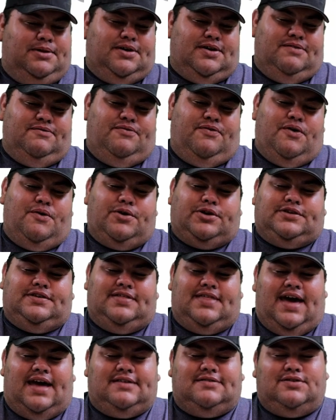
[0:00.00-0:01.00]
looking forward to
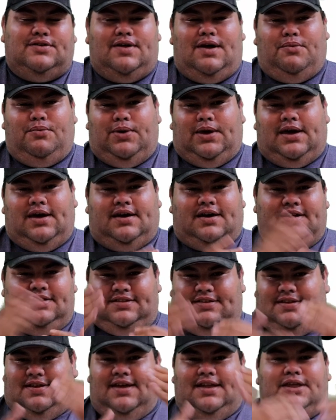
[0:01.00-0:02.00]
that so that we could
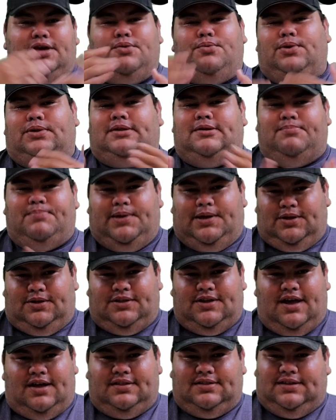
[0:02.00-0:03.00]
continue with the
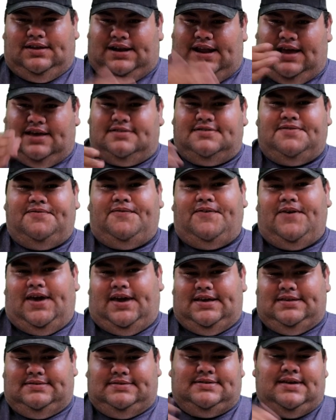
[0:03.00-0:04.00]
build on the next
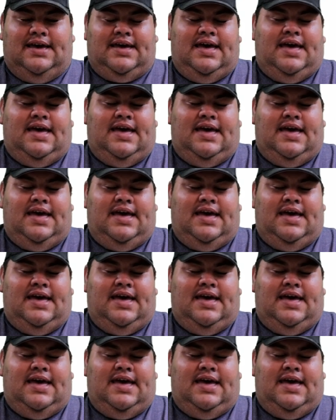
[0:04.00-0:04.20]
phase.